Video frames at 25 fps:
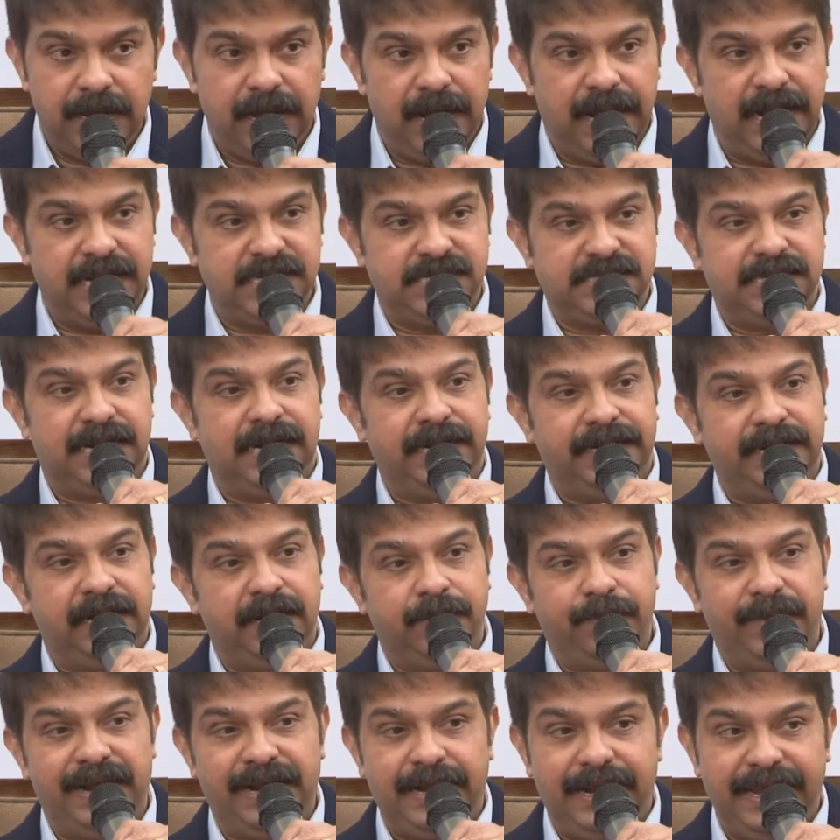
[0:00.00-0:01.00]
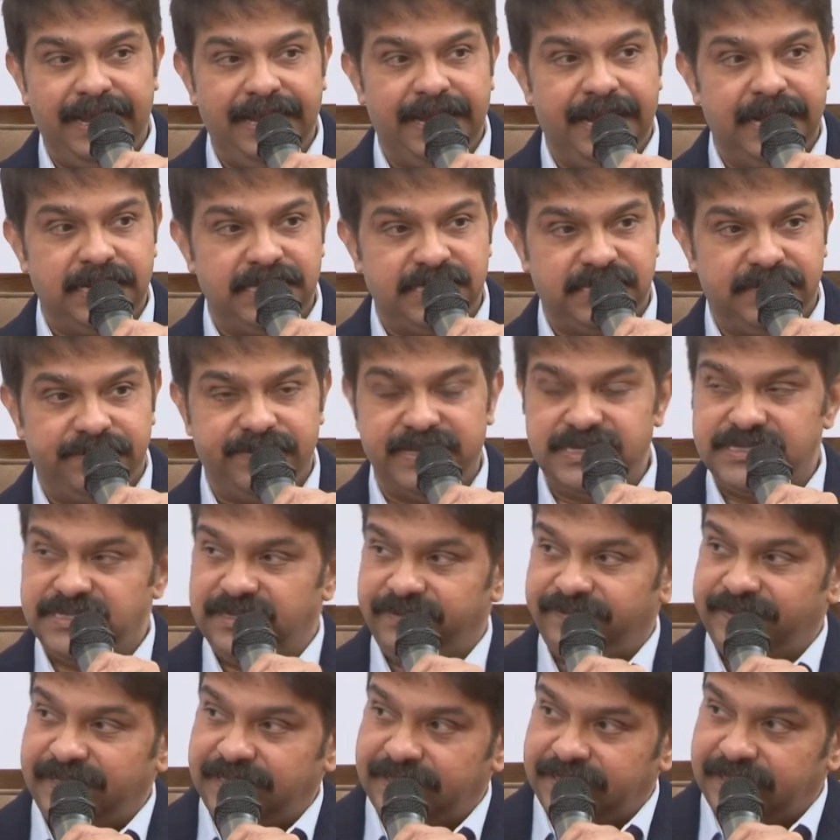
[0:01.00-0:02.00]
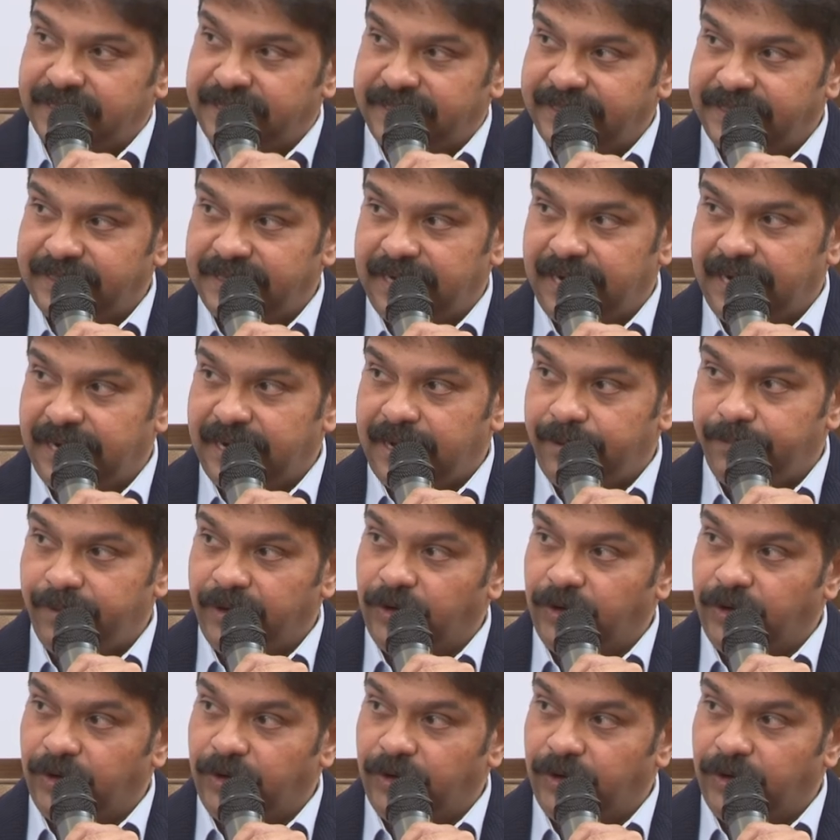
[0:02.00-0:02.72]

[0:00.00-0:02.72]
I started my day at 7, 7.30 and I